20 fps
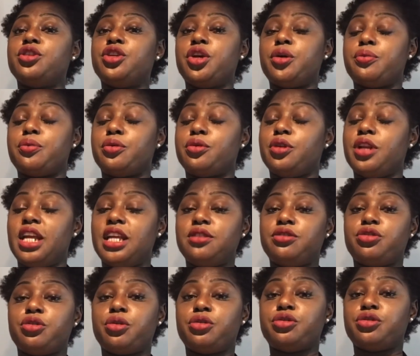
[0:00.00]
you will need
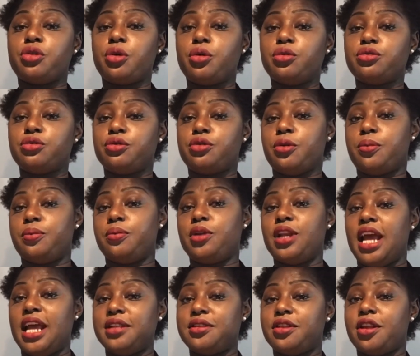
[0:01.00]
to show to the
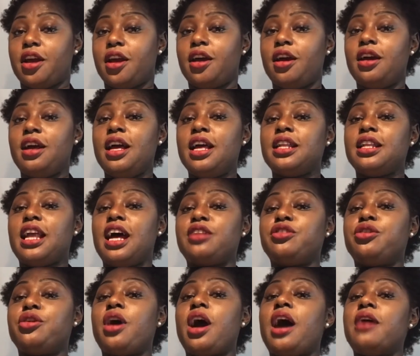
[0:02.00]
lender
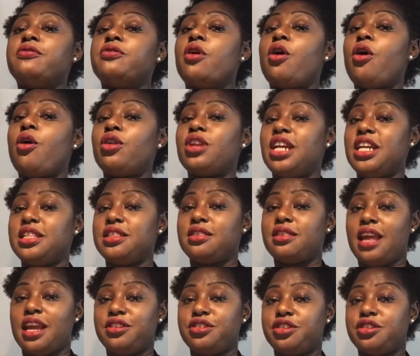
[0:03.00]
that you have all
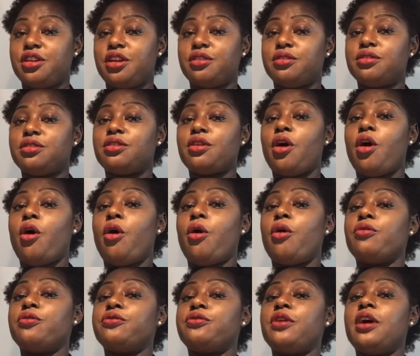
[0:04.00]
intentions
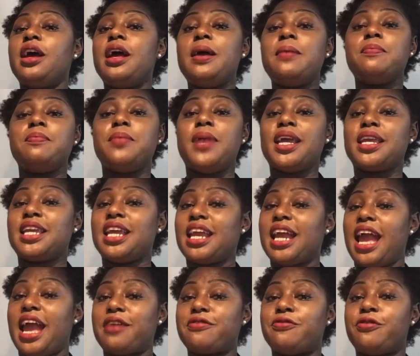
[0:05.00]
of
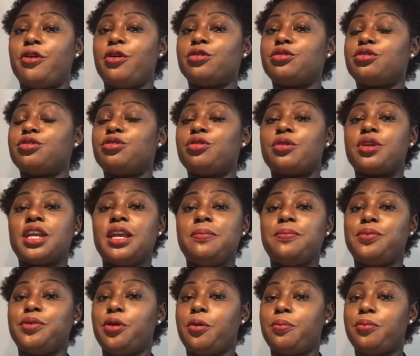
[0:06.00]
making effort to
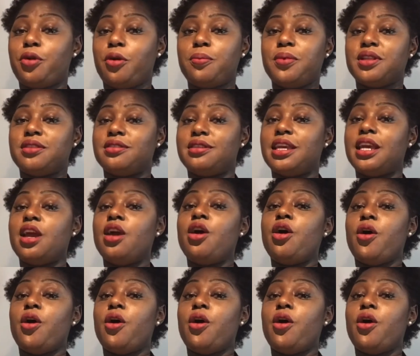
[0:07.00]
keep your property,